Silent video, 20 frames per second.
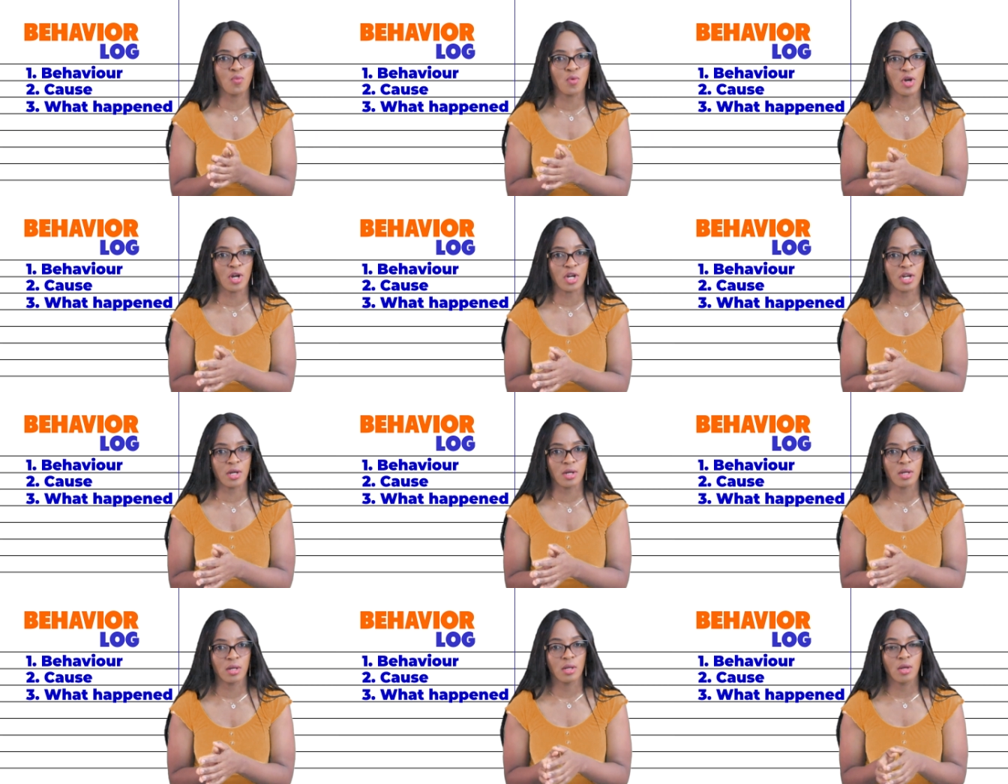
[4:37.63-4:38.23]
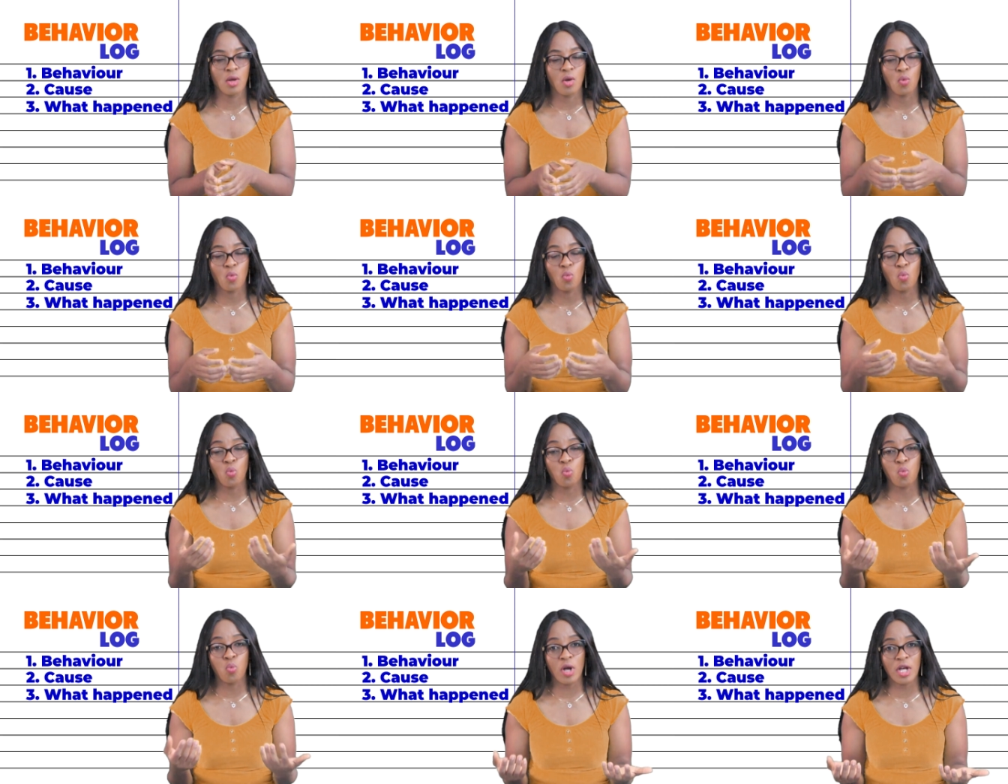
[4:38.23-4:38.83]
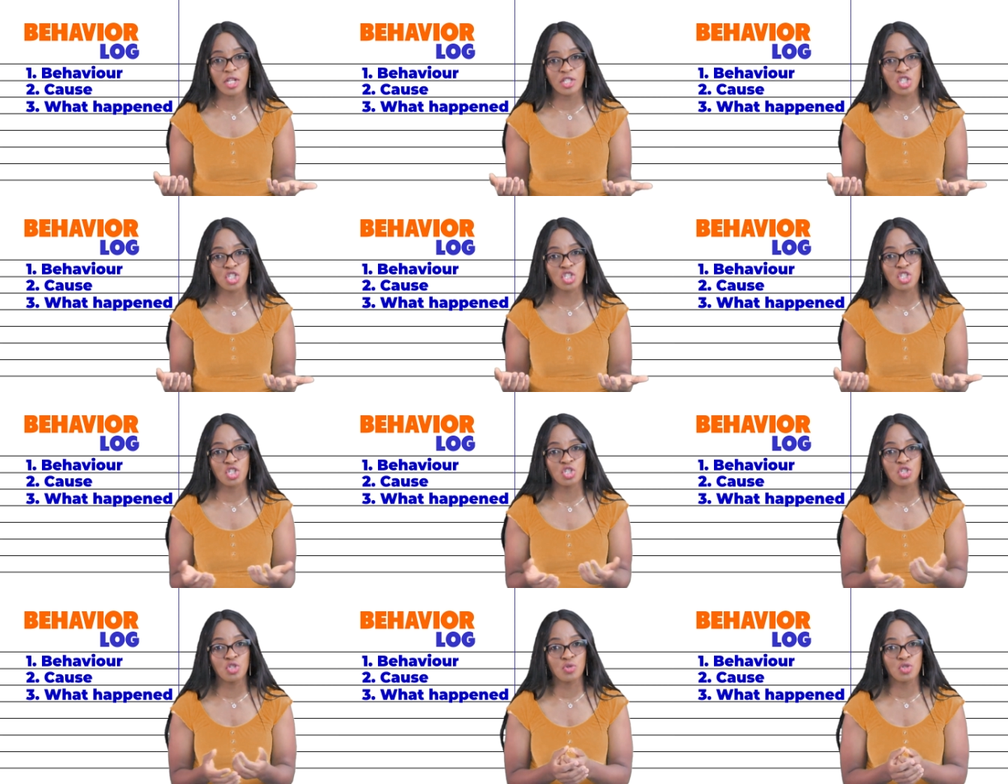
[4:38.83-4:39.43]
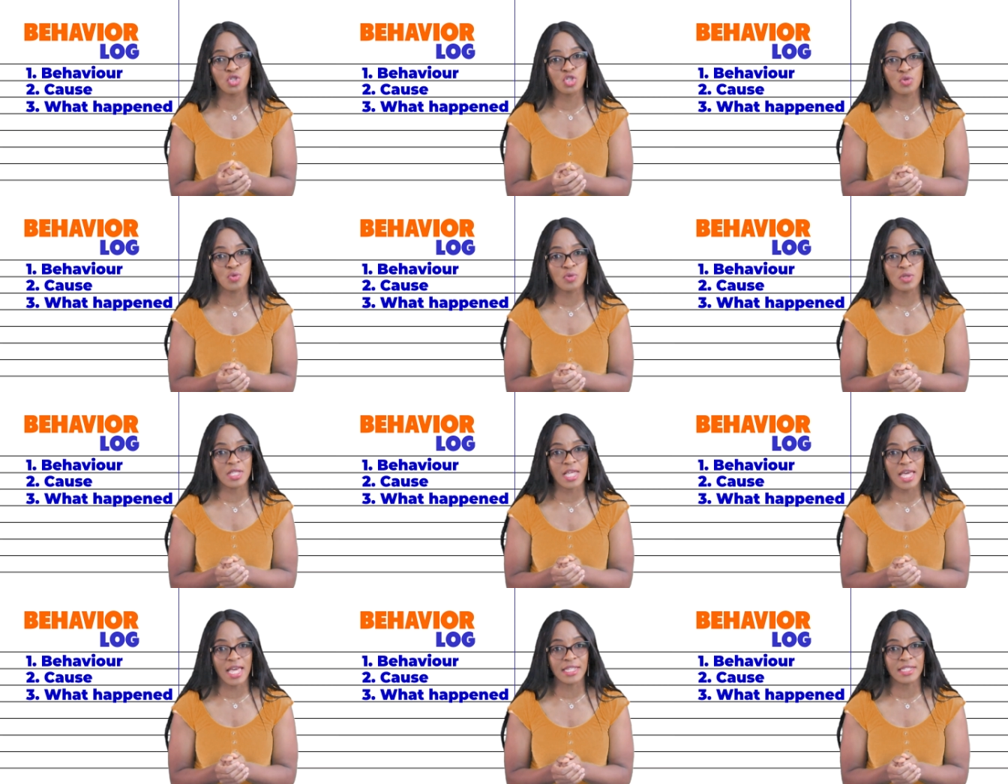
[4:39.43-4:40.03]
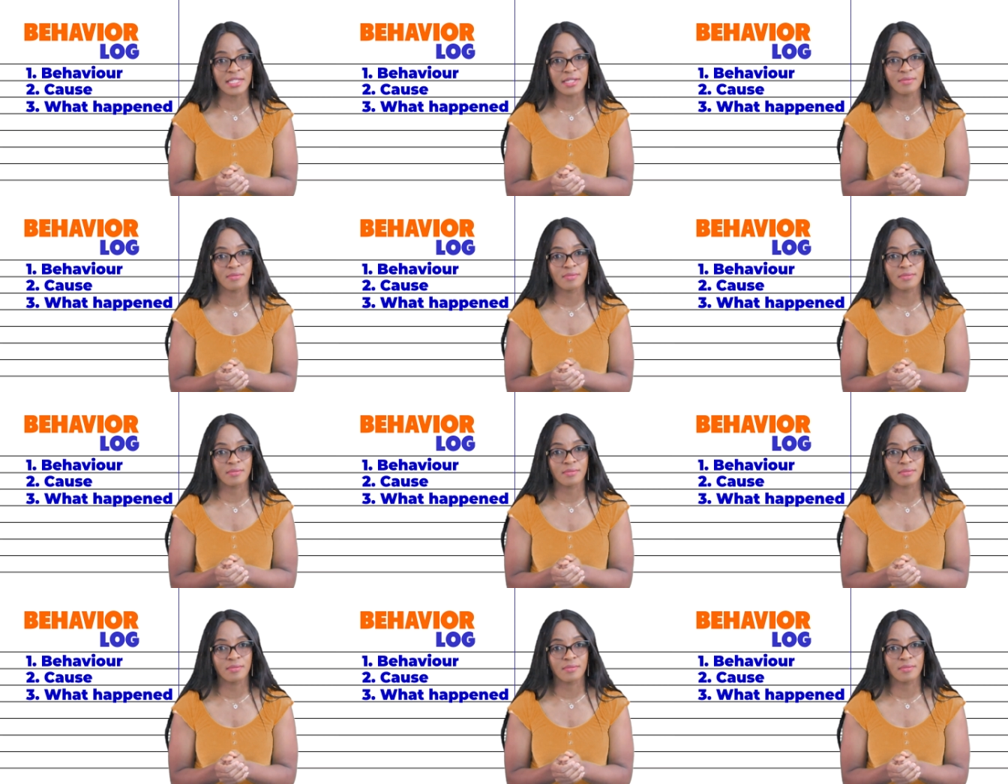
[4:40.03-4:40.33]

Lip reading: work. What do you do then?